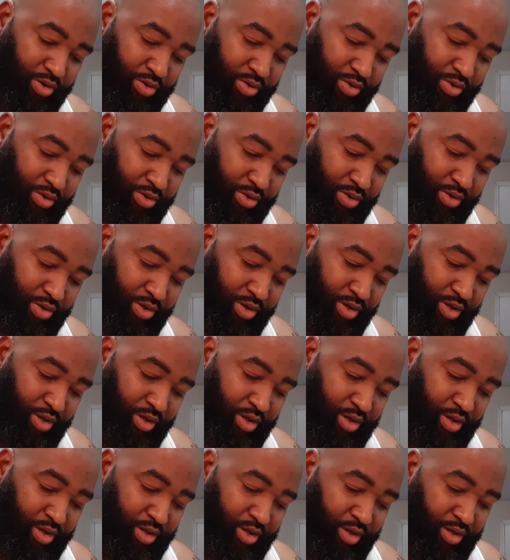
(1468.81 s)

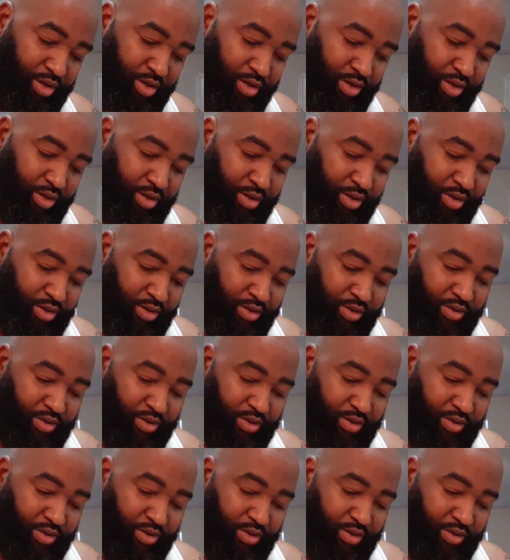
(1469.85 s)
(no one is talking)